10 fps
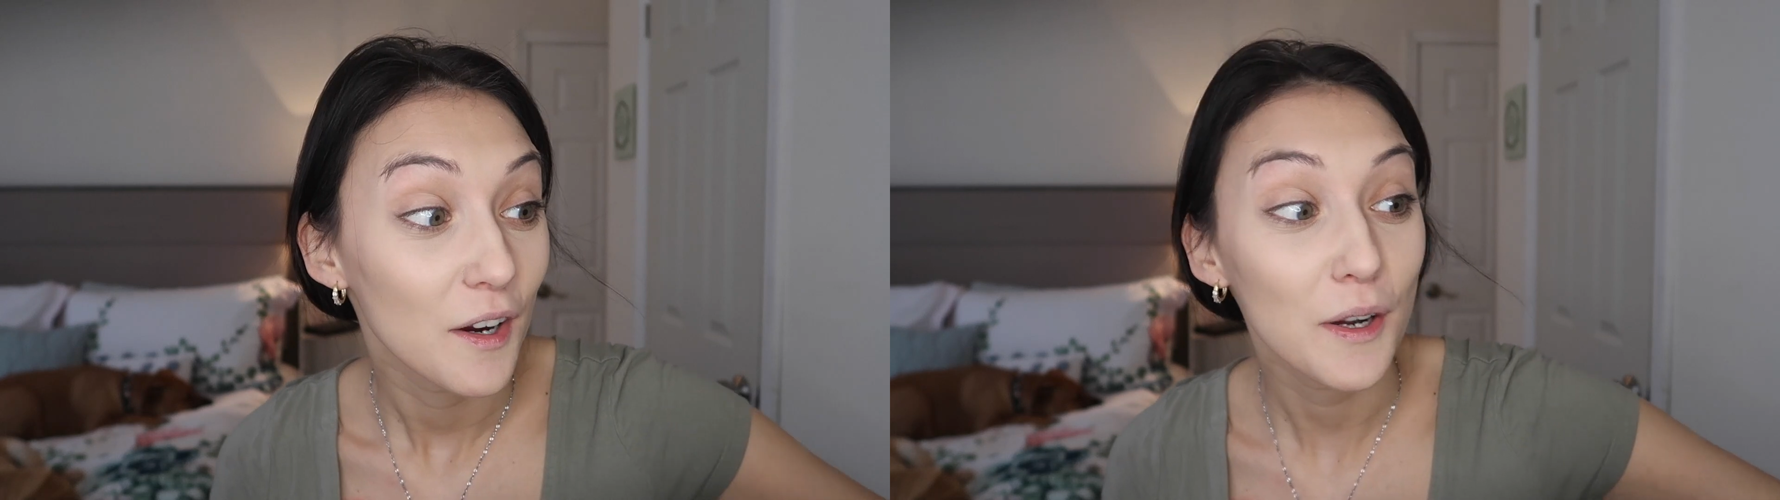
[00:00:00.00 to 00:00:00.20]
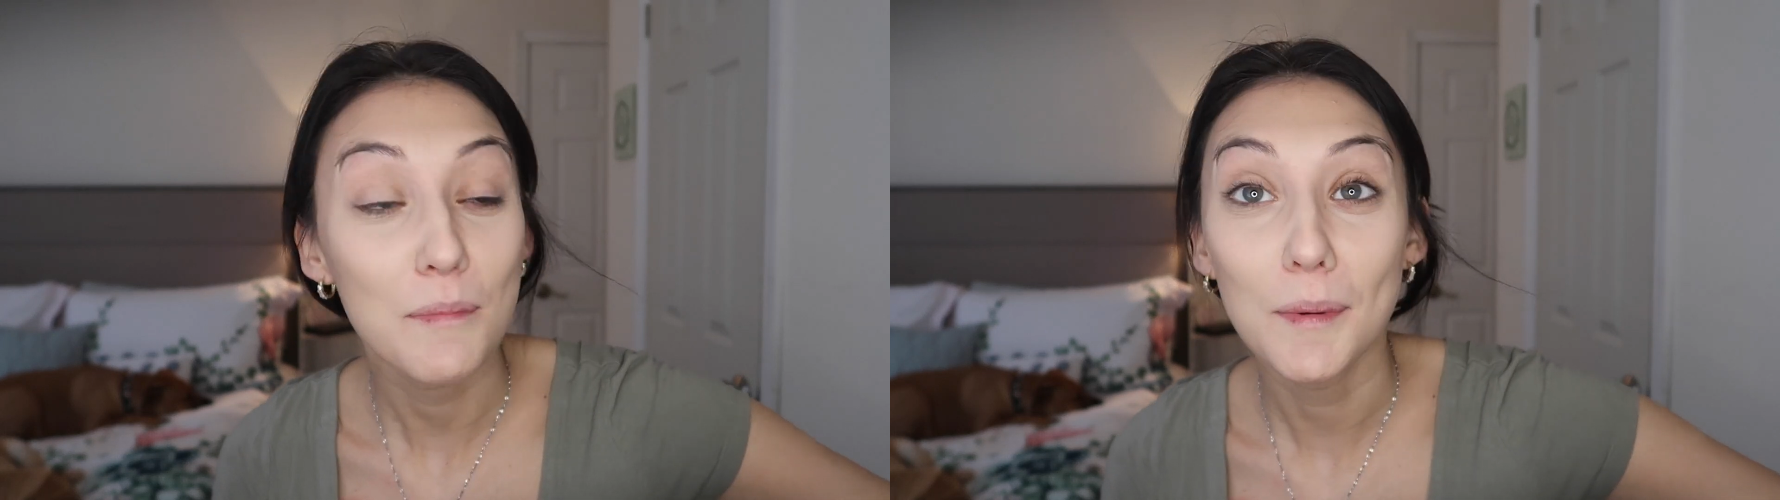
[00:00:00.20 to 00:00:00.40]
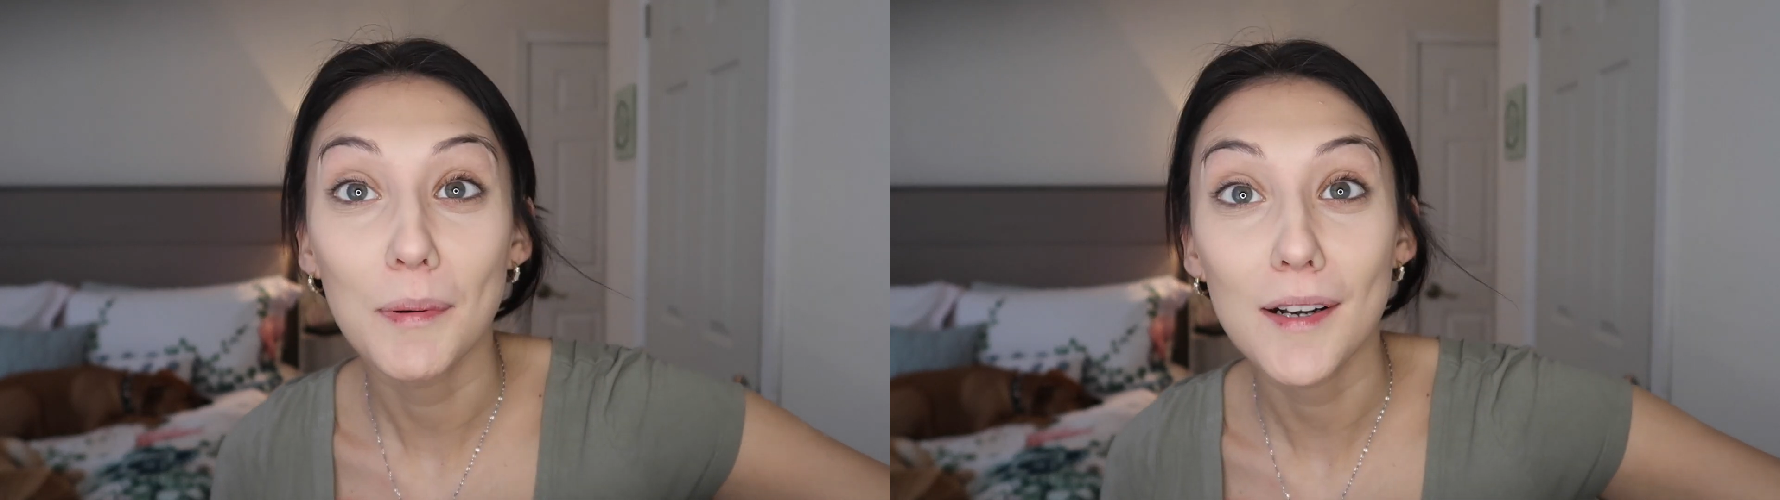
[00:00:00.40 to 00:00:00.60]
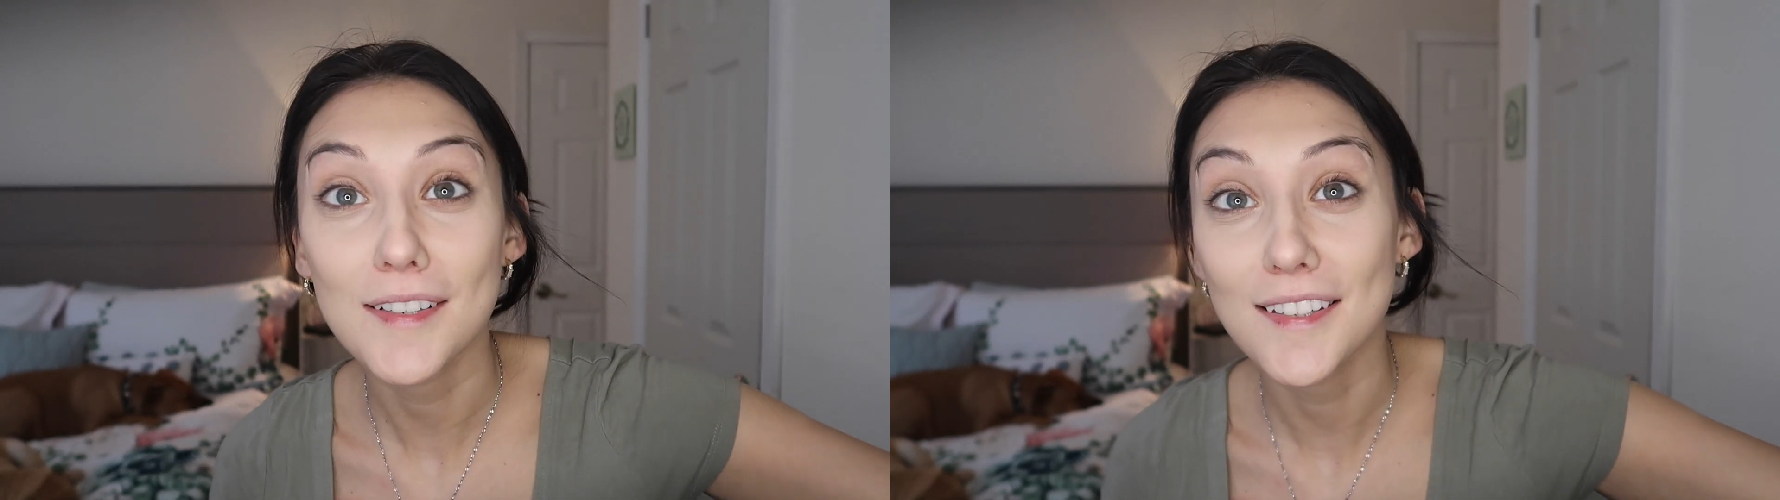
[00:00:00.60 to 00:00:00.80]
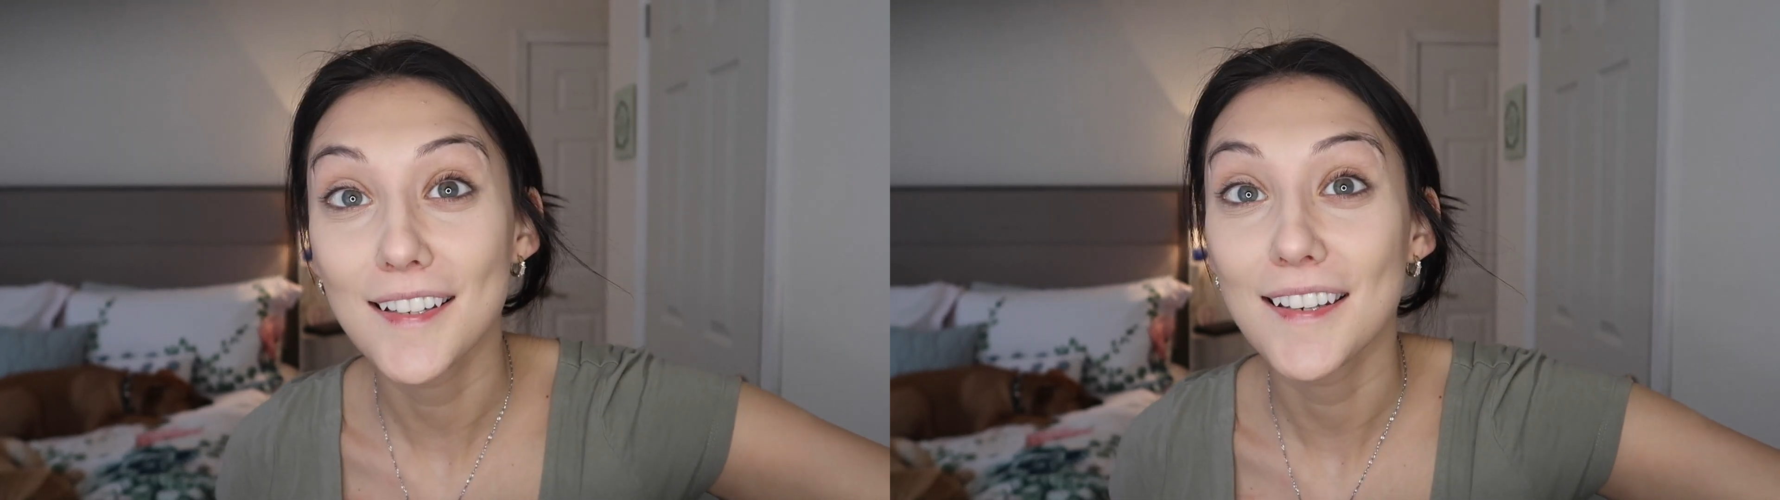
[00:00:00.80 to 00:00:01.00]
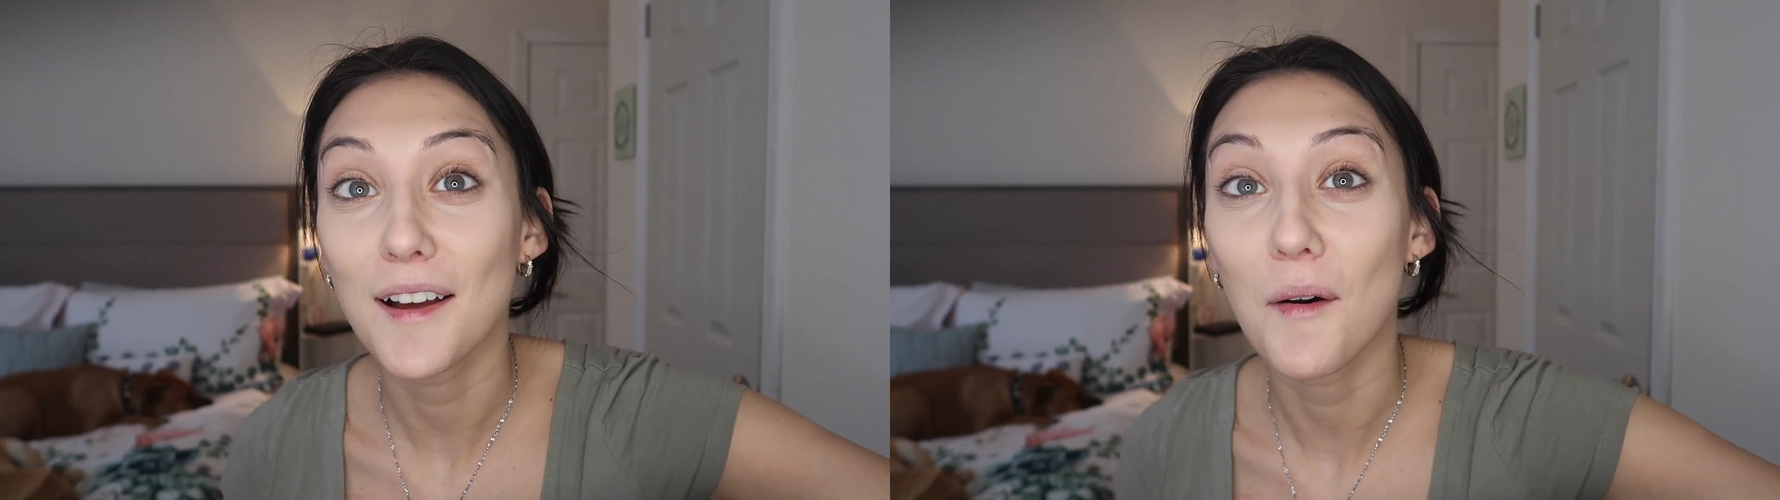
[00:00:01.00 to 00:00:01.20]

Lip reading: creepy person,